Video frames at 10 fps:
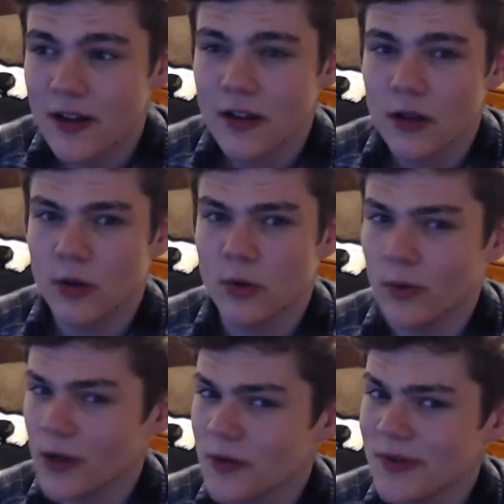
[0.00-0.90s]

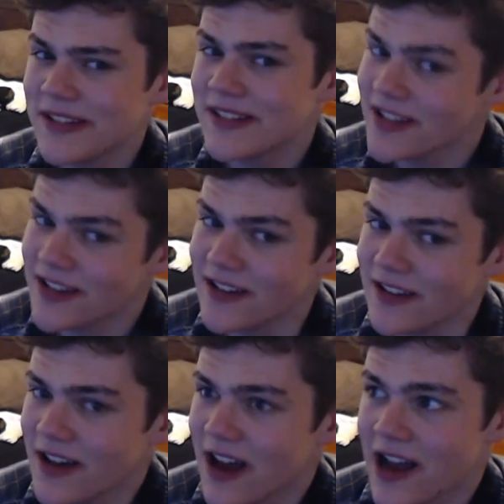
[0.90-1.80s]
We'll see.
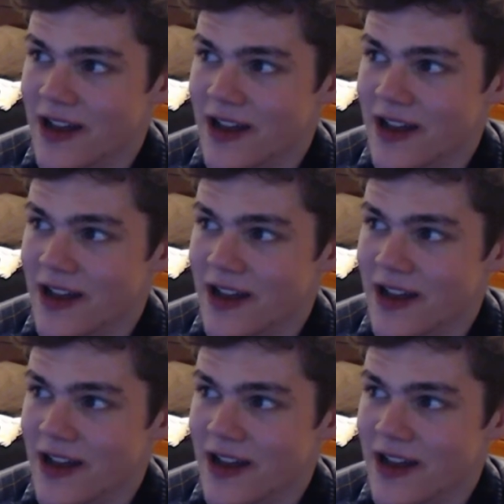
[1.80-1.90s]
I